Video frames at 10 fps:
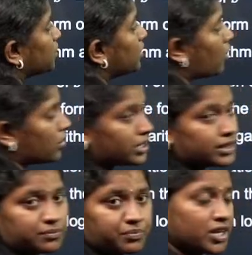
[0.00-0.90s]
the
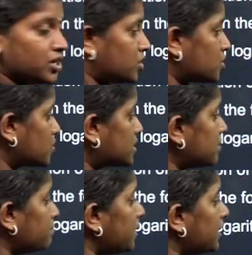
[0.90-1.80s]
logarithm, so
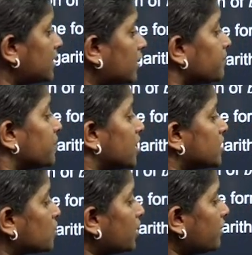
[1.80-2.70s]
simple here.
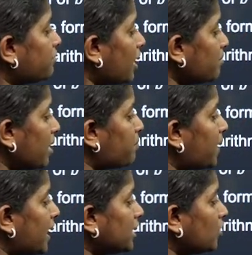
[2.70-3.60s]
So if I am
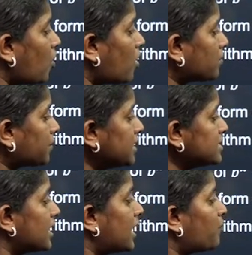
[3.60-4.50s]
applying log means
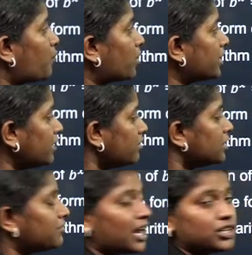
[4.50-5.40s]
whatever the
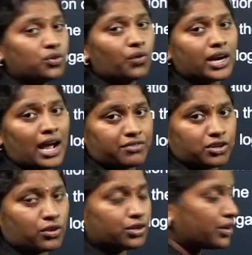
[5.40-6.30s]
value you are having
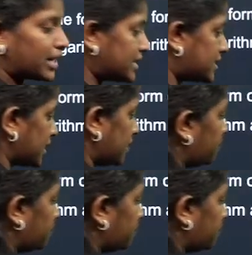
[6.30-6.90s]
on your right side,